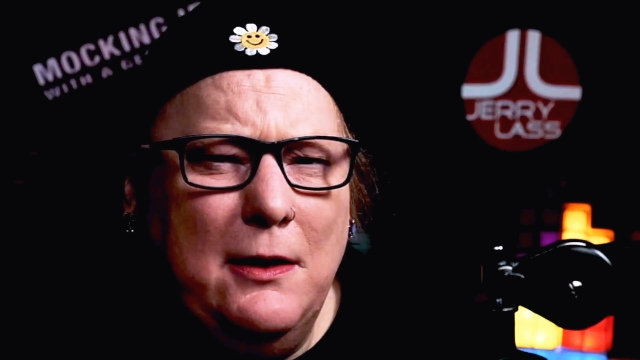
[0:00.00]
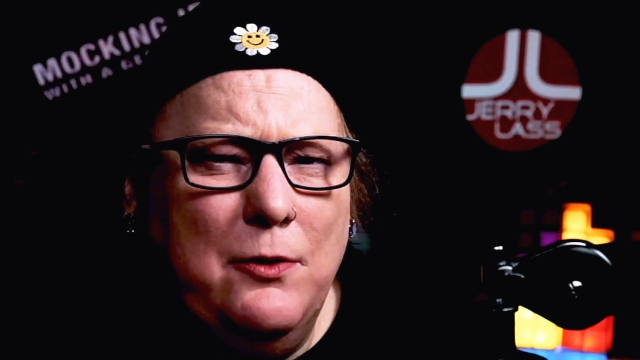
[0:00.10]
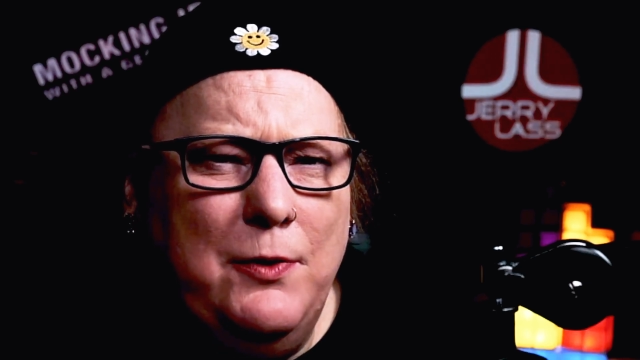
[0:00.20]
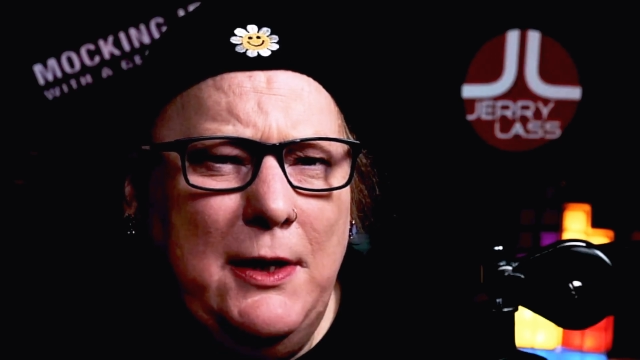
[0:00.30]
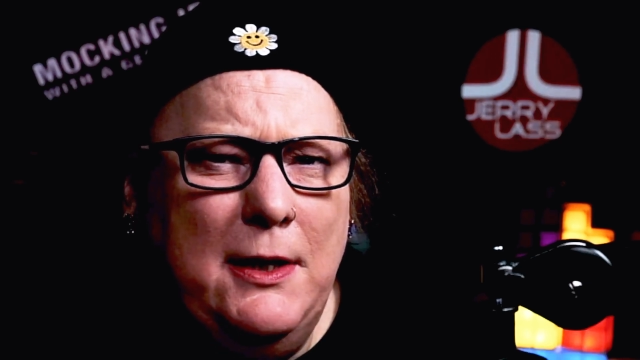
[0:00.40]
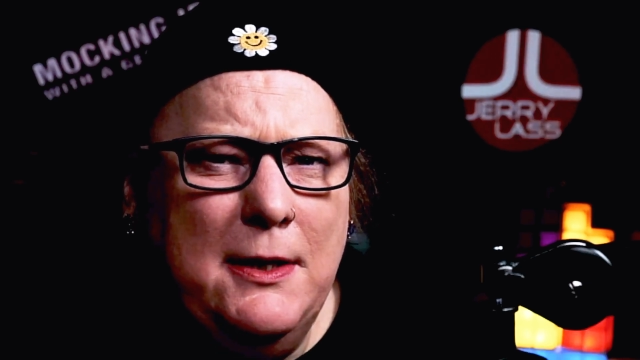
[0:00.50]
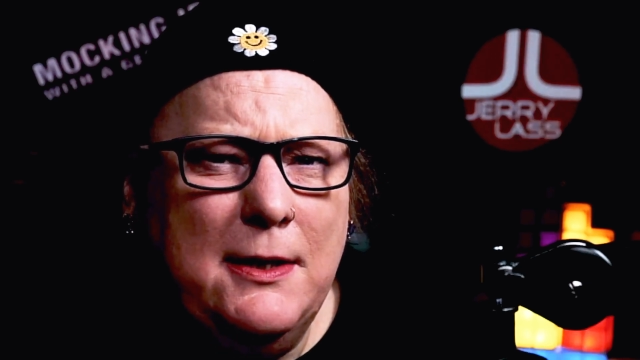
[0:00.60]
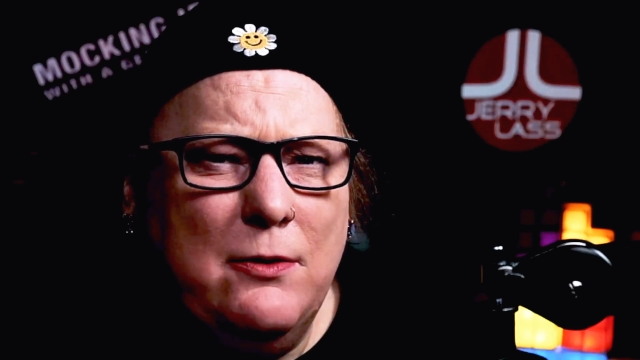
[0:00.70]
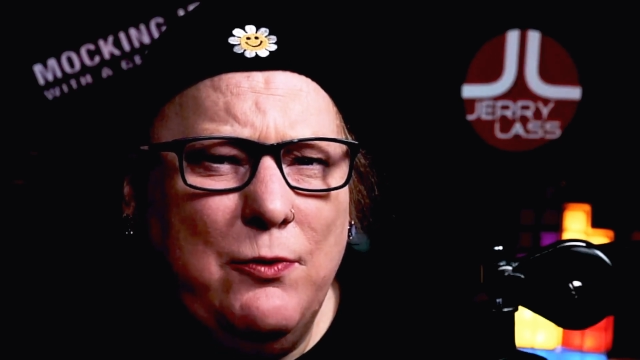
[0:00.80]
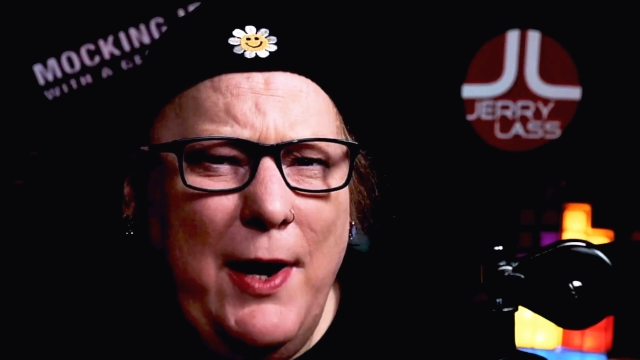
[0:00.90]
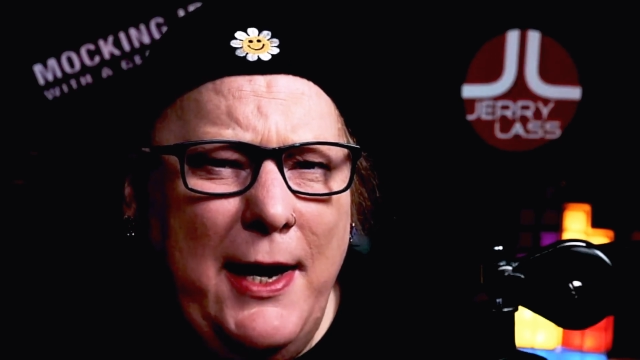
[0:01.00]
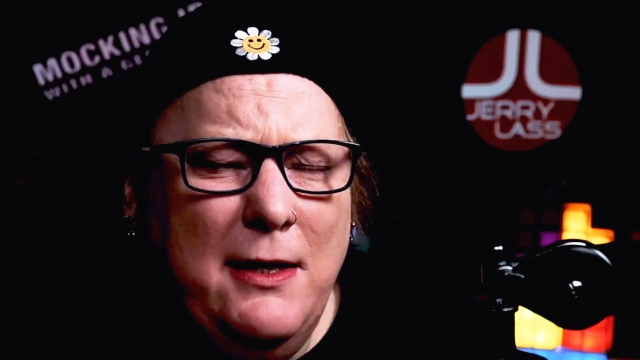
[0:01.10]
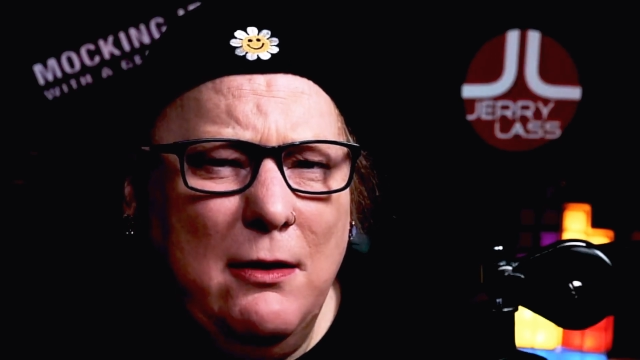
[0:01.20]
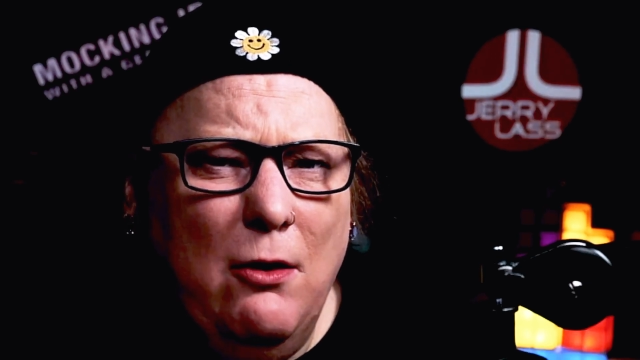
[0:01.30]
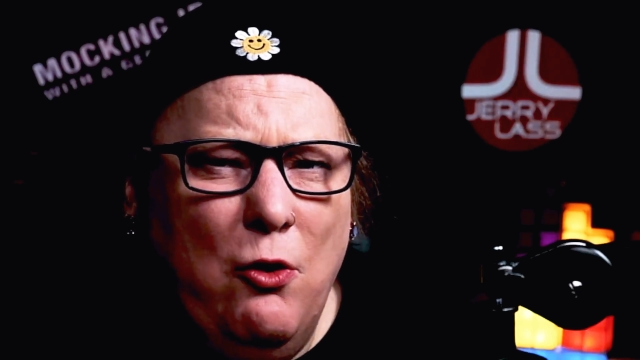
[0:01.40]
degrees
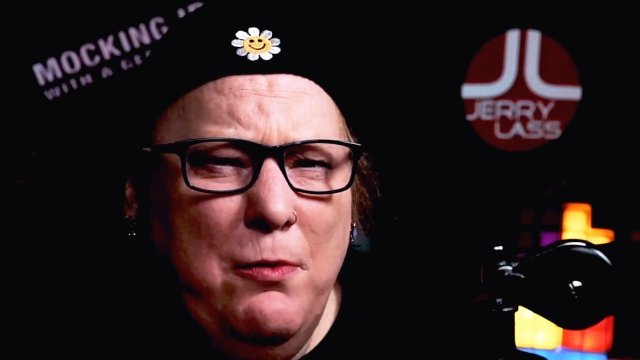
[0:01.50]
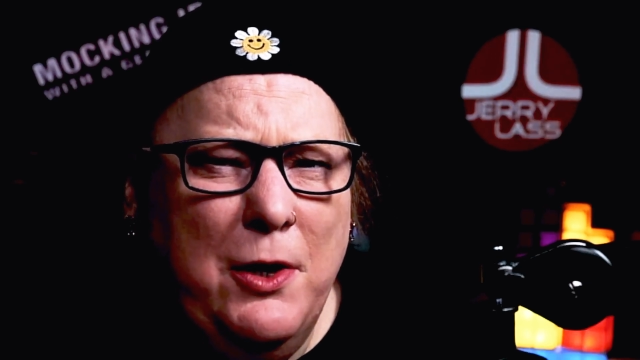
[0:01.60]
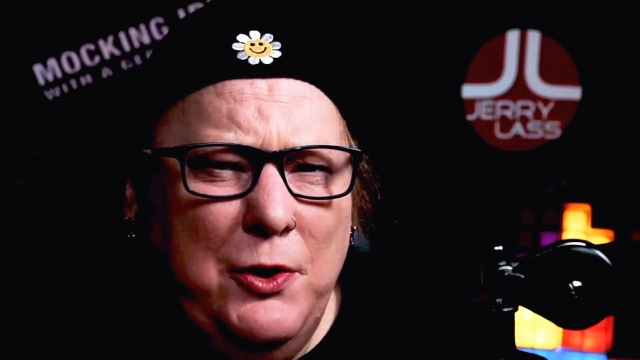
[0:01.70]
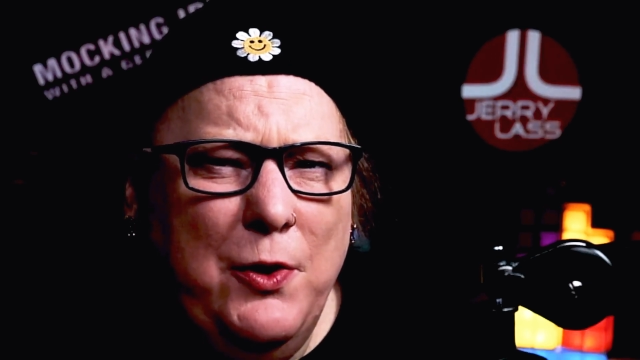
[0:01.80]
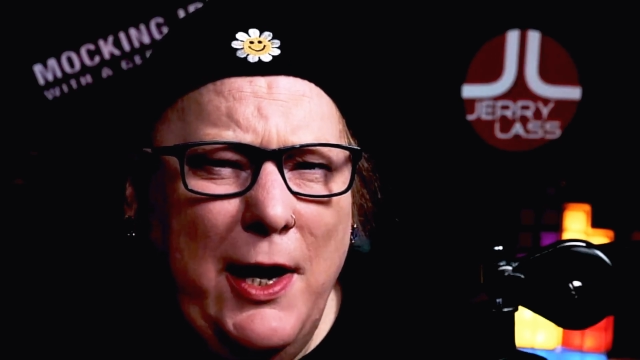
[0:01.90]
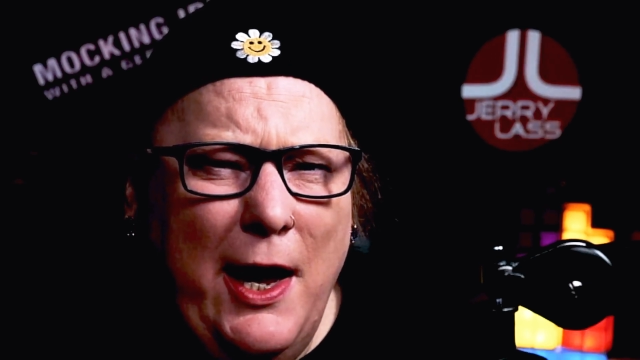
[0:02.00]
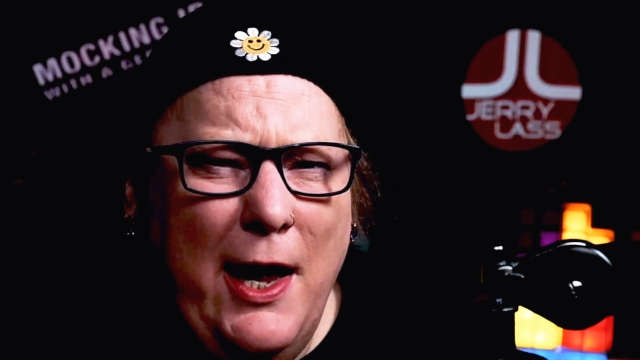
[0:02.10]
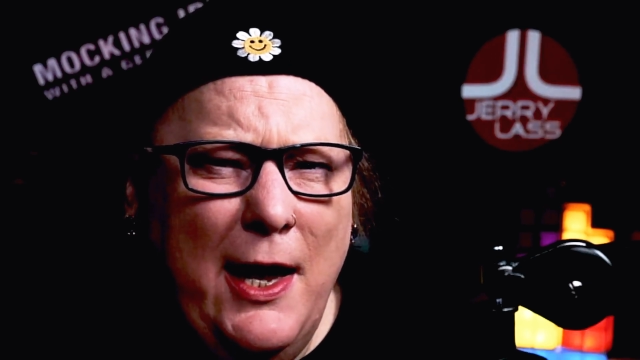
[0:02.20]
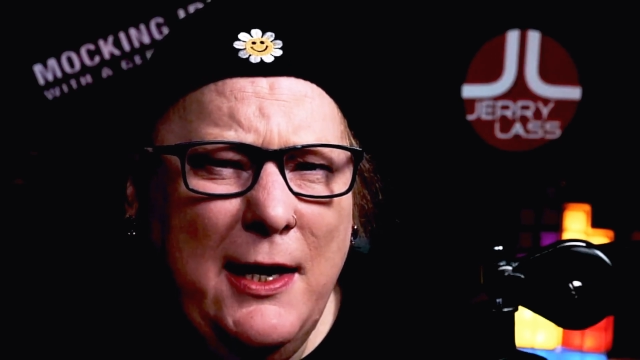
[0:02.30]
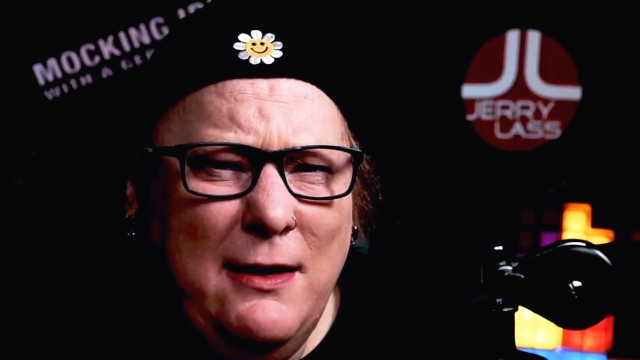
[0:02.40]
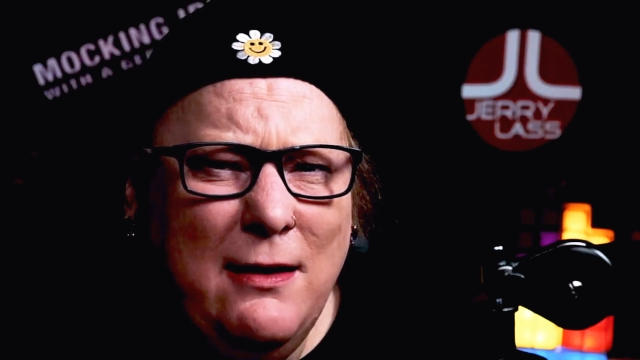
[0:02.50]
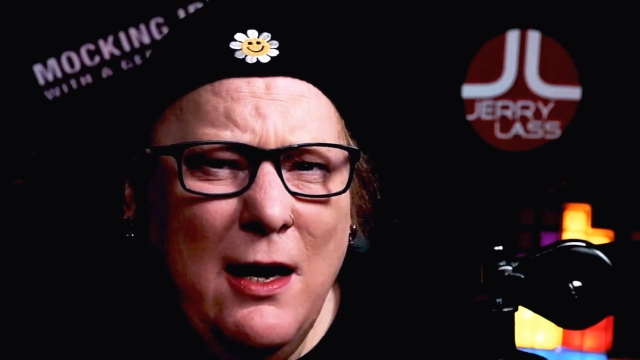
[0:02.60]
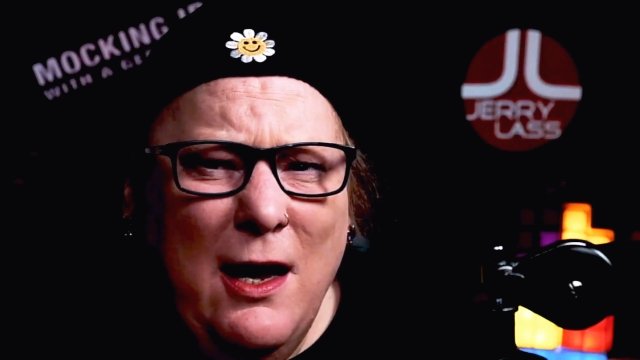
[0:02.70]
straight over your head.